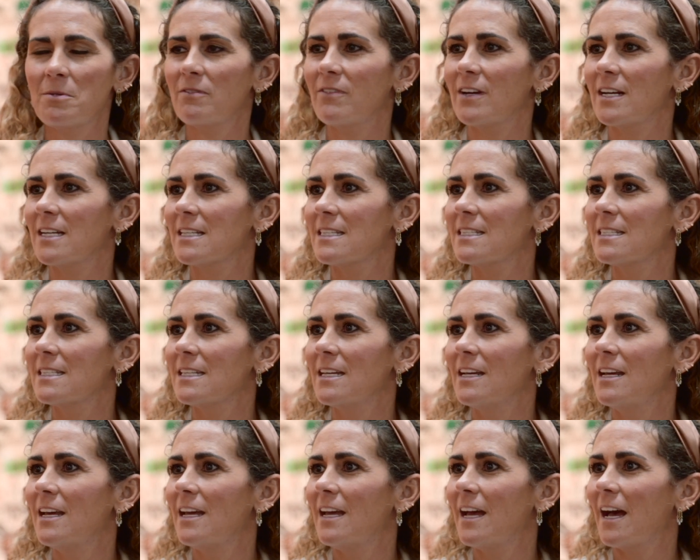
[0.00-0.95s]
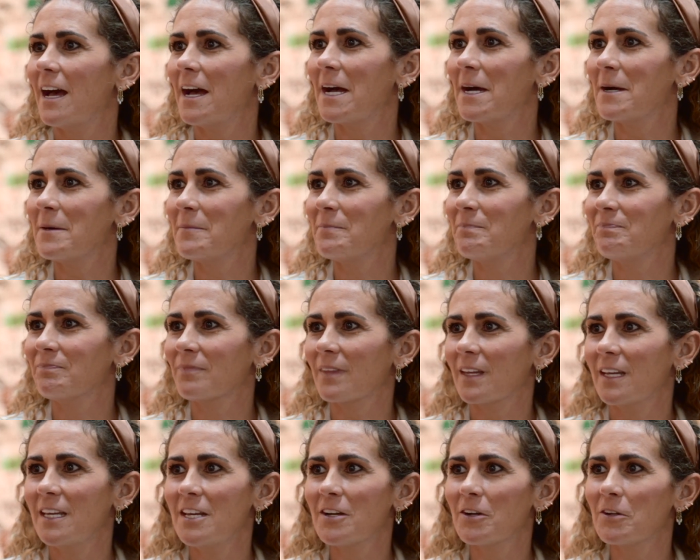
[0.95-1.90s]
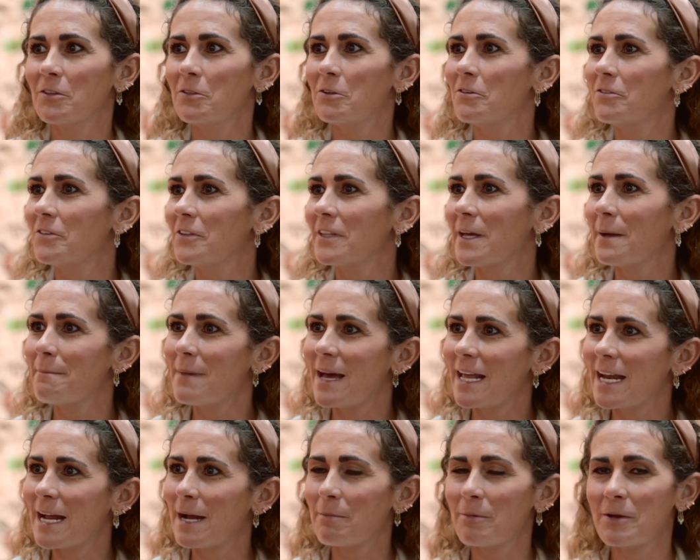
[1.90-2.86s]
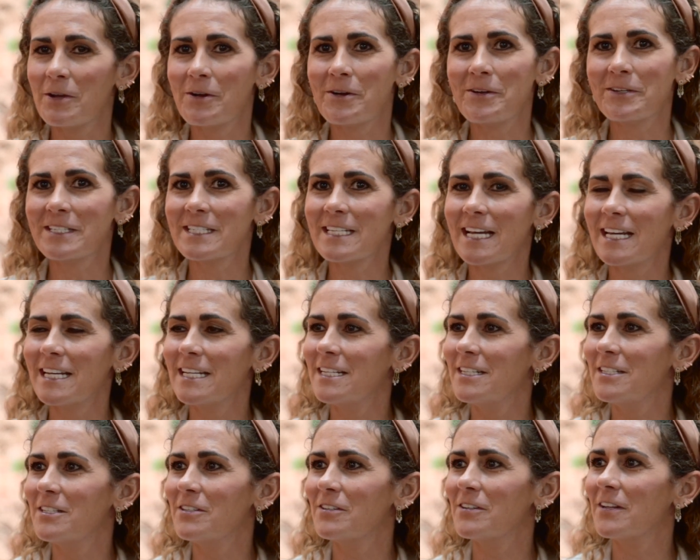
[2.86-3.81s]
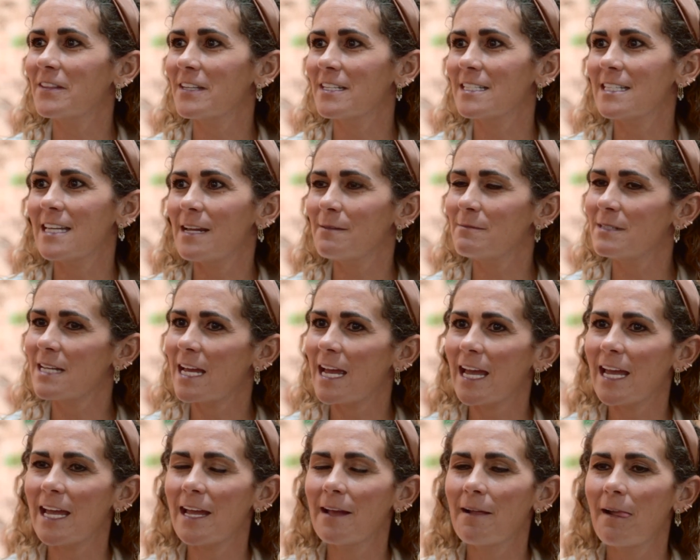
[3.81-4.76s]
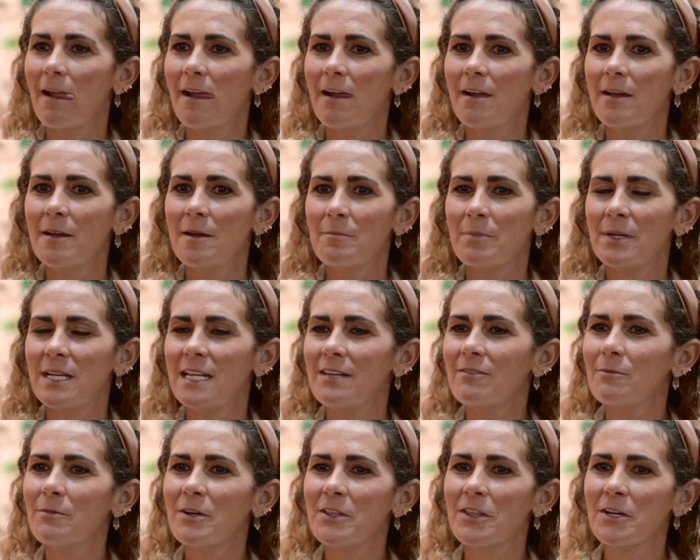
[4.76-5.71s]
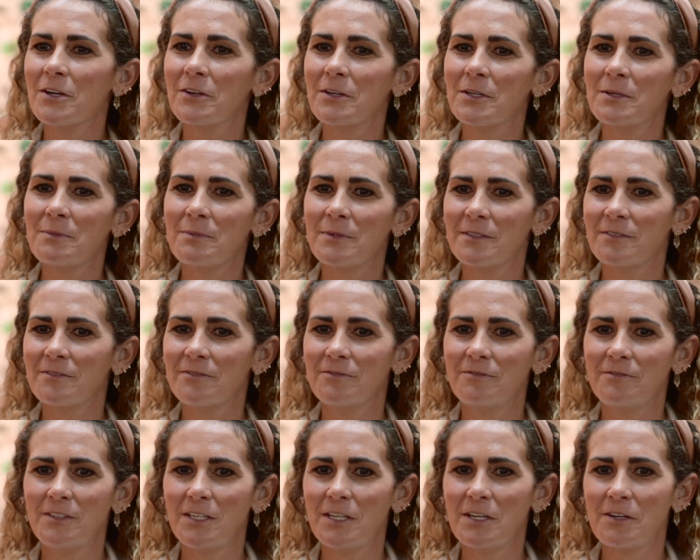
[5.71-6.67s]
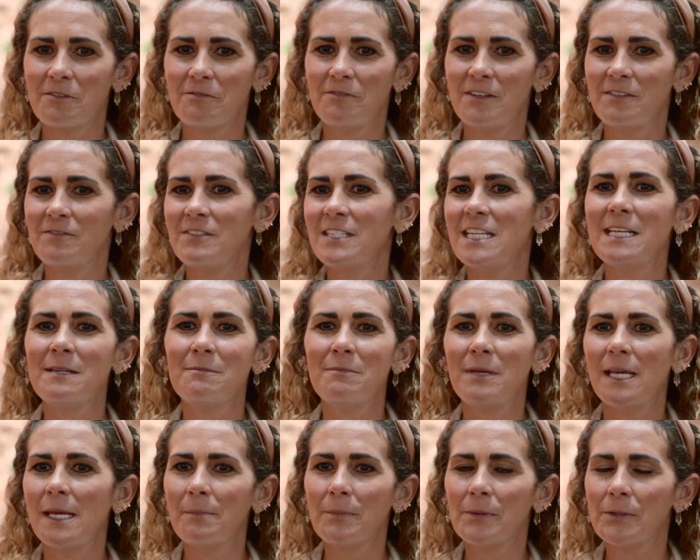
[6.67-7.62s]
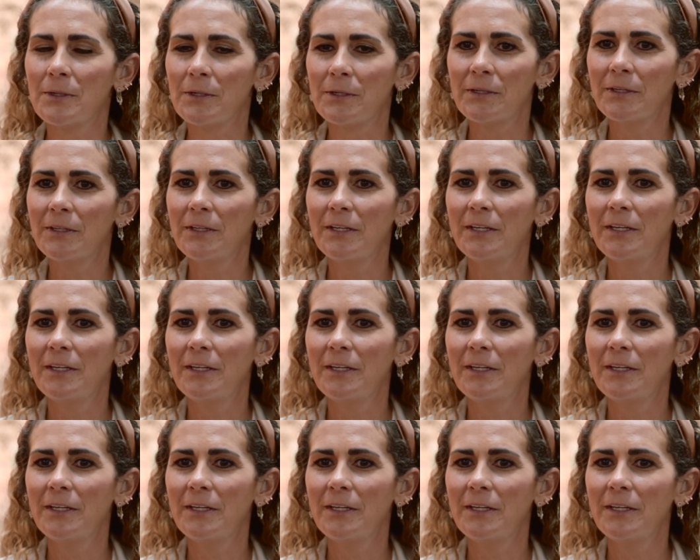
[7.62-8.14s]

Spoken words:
of us here in Louisville that met up. We all decided to do it on the same day. But even with a group of 15 people,